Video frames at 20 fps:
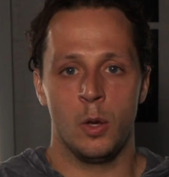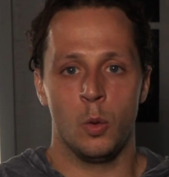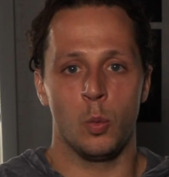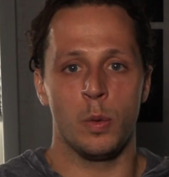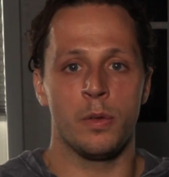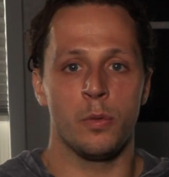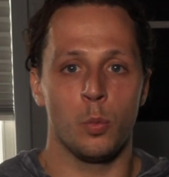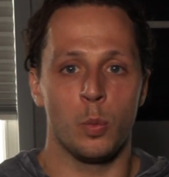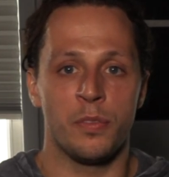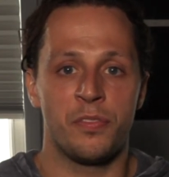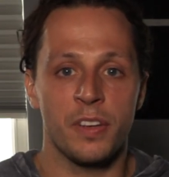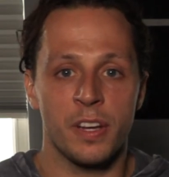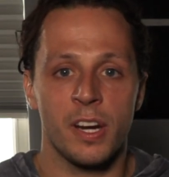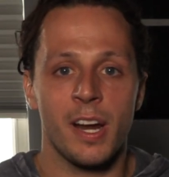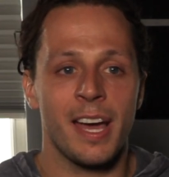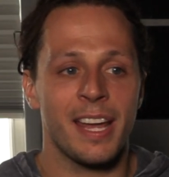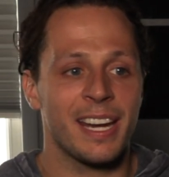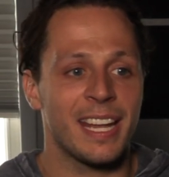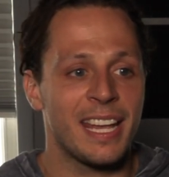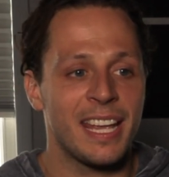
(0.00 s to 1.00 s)
we figure
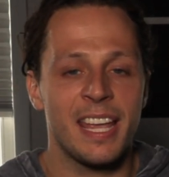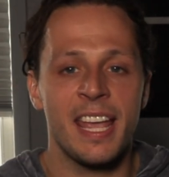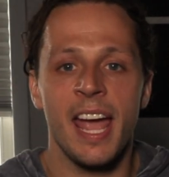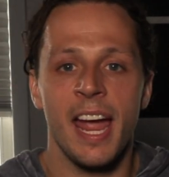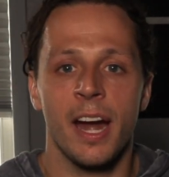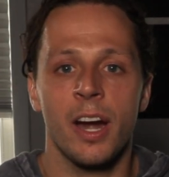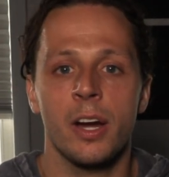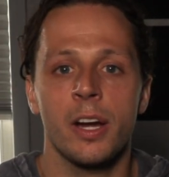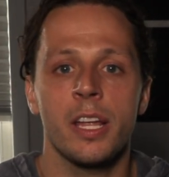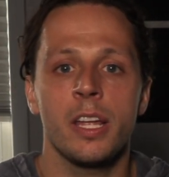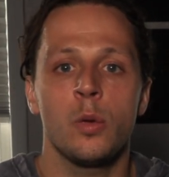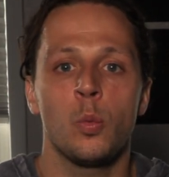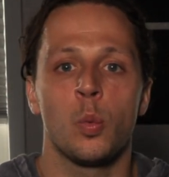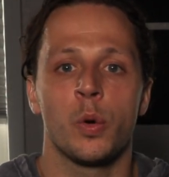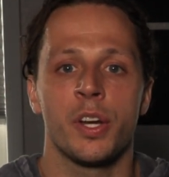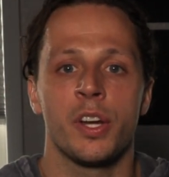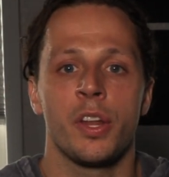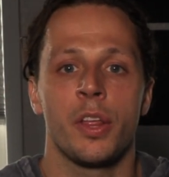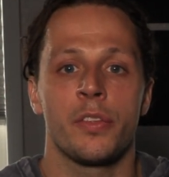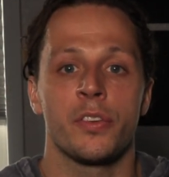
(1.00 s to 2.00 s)
out how to carry
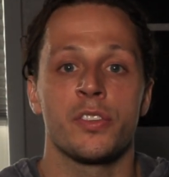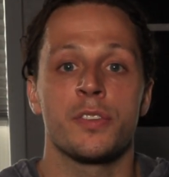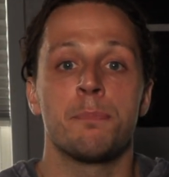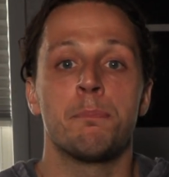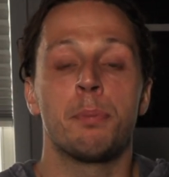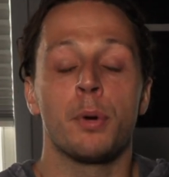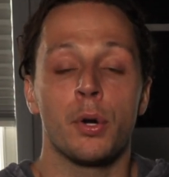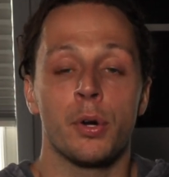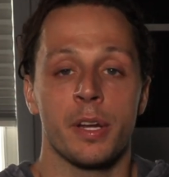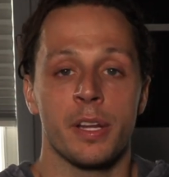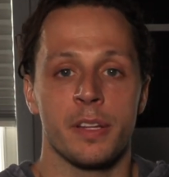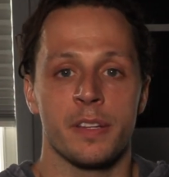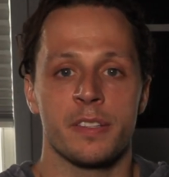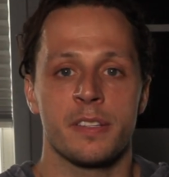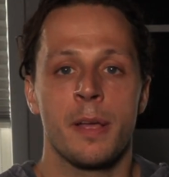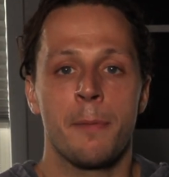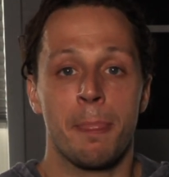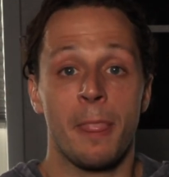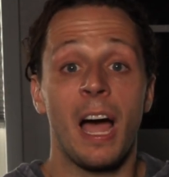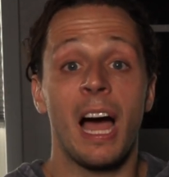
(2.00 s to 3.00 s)
one another's burdens.
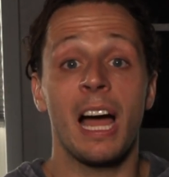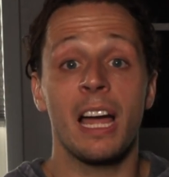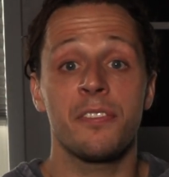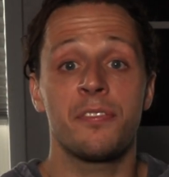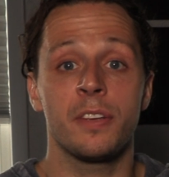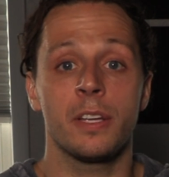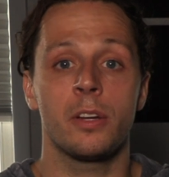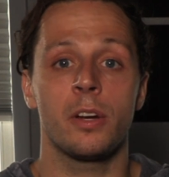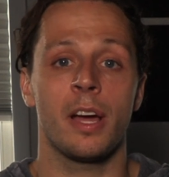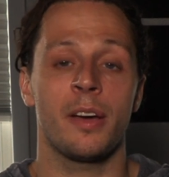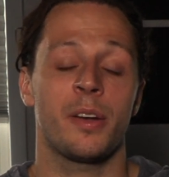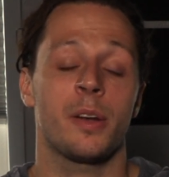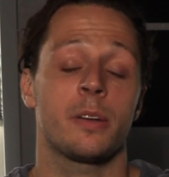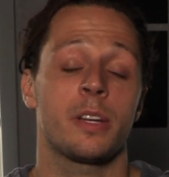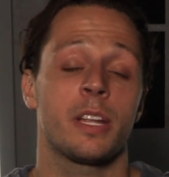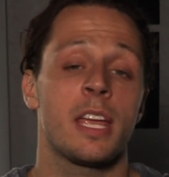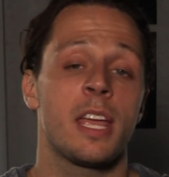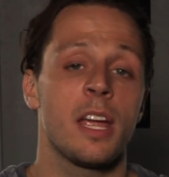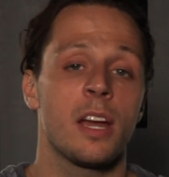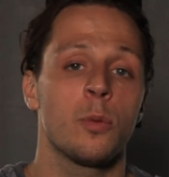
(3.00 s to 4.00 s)
I figure out how to
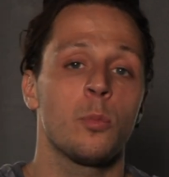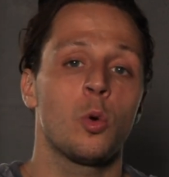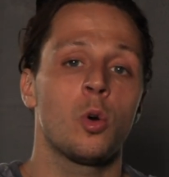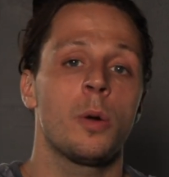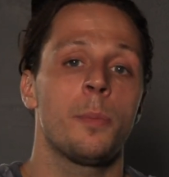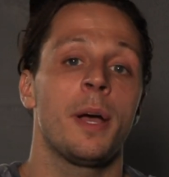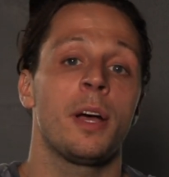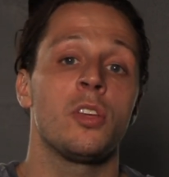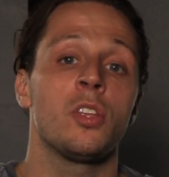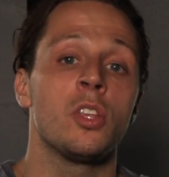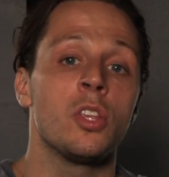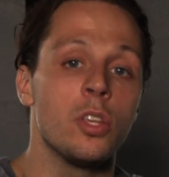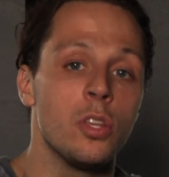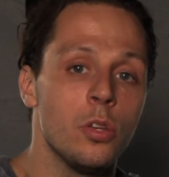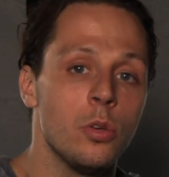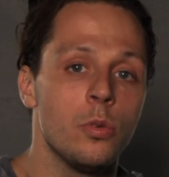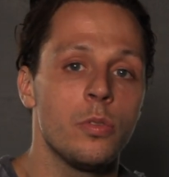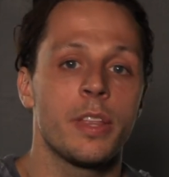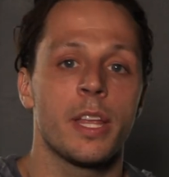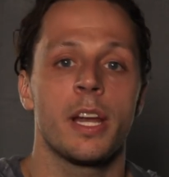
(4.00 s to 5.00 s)
care more about
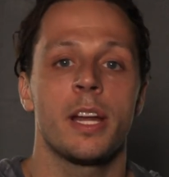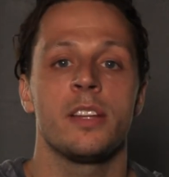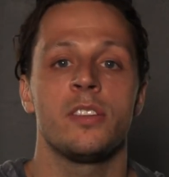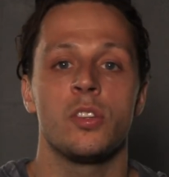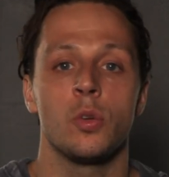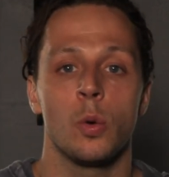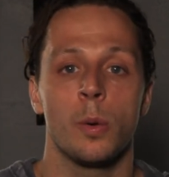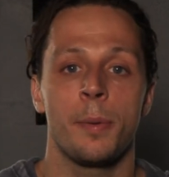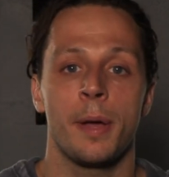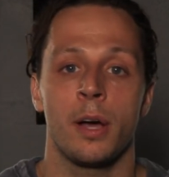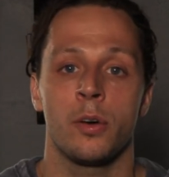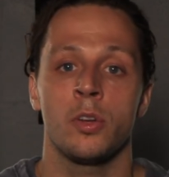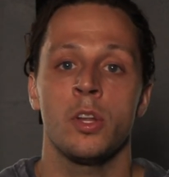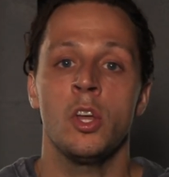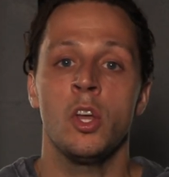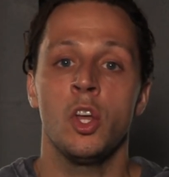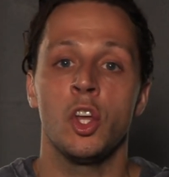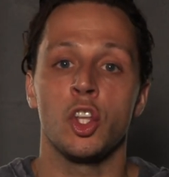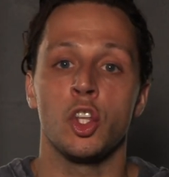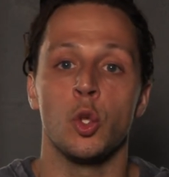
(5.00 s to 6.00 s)
you than I do about
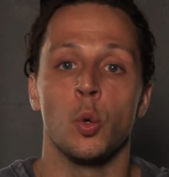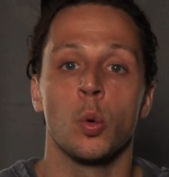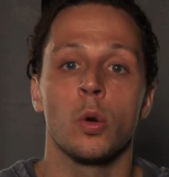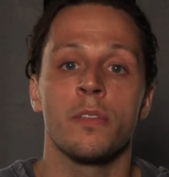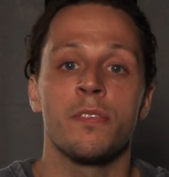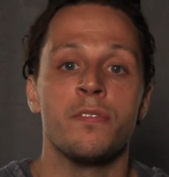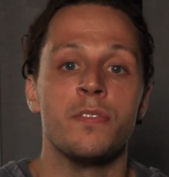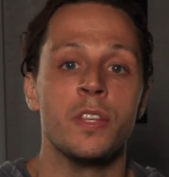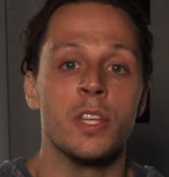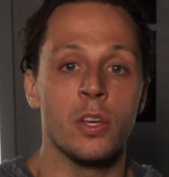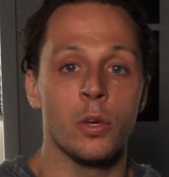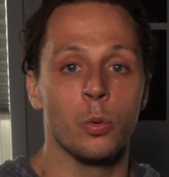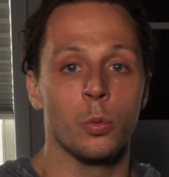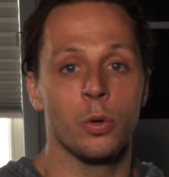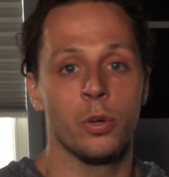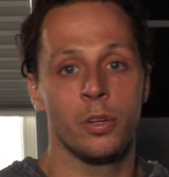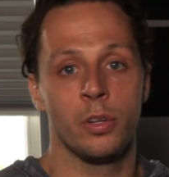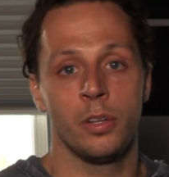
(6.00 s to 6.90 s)
your view.